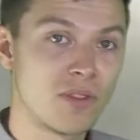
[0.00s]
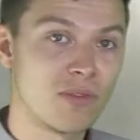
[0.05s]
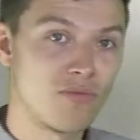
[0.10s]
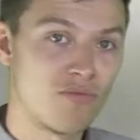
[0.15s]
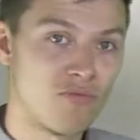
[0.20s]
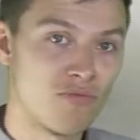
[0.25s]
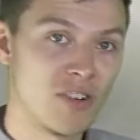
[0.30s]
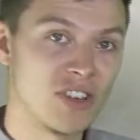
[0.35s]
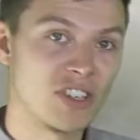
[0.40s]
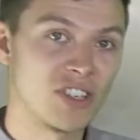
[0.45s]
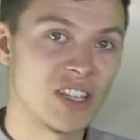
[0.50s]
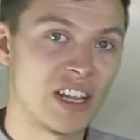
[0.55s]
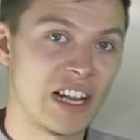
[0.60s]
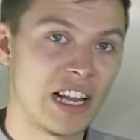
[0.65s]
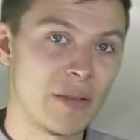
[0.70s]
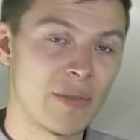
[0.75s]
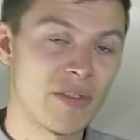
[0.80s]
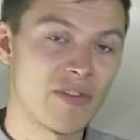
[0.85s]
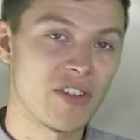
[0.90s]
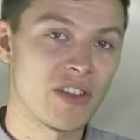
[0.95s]
ridges a
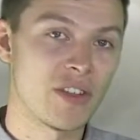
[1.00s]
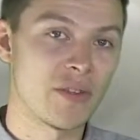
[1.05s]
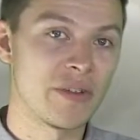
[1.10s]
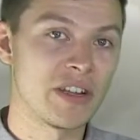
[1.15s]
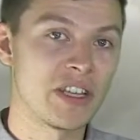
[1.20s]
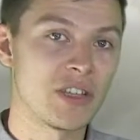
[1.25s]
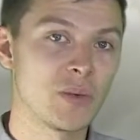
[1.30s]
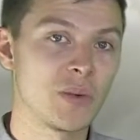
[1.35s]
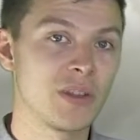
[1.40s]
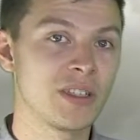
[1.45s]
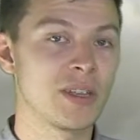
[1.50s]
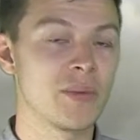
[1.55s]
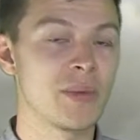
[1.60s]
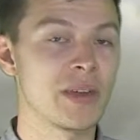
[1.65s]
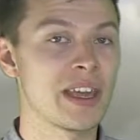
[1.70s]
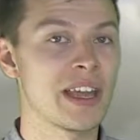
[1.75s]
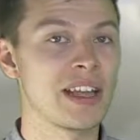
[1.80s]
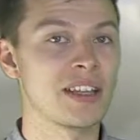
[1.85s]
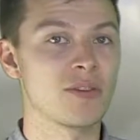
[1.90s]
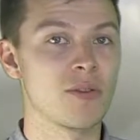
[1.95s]
little bit further eastwards and we
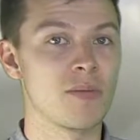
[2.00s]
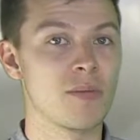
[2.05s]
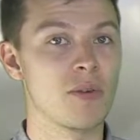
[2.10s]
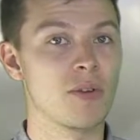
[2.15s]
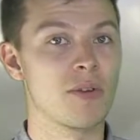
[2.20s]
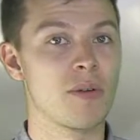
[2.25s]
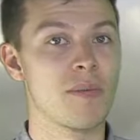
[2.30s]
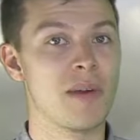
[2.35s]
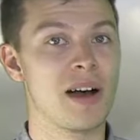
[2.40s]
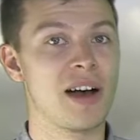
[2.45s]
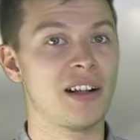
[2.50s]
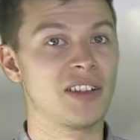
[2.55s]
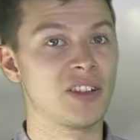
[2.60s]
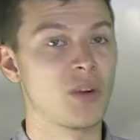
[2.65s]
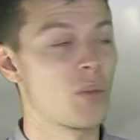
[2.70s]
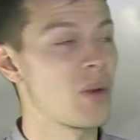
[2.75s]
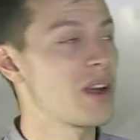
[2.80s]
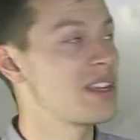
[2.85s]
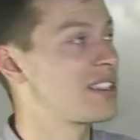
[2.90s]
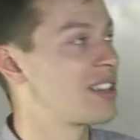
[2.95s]
get into a more milder
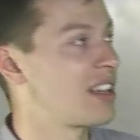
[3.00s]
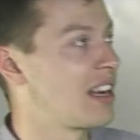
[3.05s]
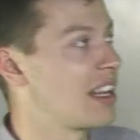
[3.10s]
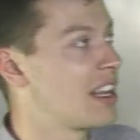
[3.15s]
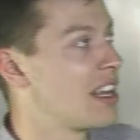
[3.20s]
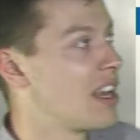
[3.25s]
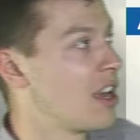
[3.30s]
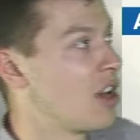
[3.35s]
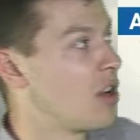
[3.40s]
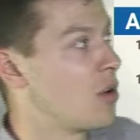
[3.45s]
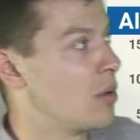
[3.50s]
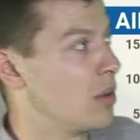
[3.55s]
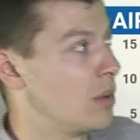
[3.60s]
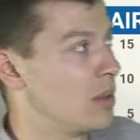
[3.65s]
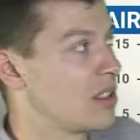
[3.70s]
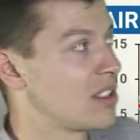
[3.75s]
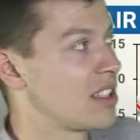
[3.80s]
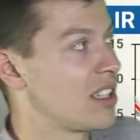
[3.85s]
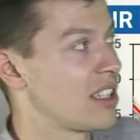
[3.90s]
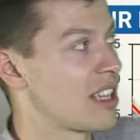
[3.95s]
westerly, we
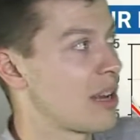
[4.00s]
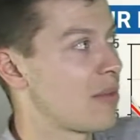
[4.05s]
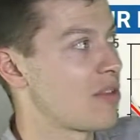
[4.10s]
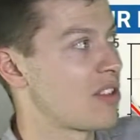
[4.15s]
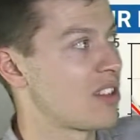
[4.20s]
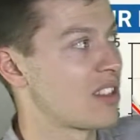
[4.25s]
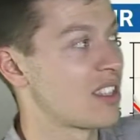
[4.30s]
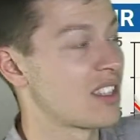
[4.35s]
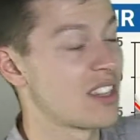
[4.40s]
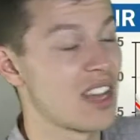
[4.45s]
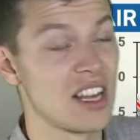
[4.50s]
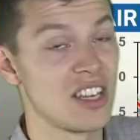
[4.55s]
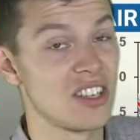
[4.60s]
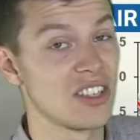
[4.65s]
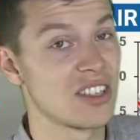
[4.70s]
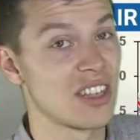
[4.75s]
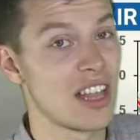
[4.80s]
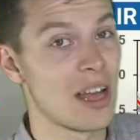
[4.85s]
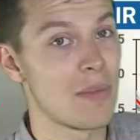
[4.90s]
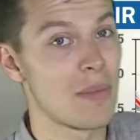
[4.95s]
will see temperatures stay
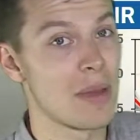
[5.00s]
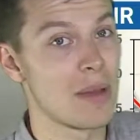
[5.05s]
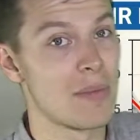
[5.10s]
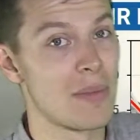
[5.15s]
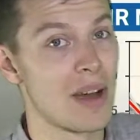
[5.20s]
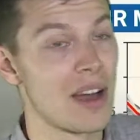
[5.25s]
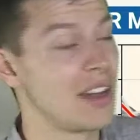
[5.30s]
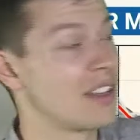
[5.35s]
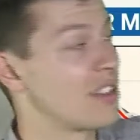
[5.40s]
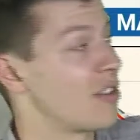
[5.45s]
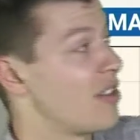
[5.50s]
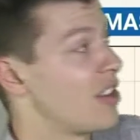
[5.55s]
just that bit milder.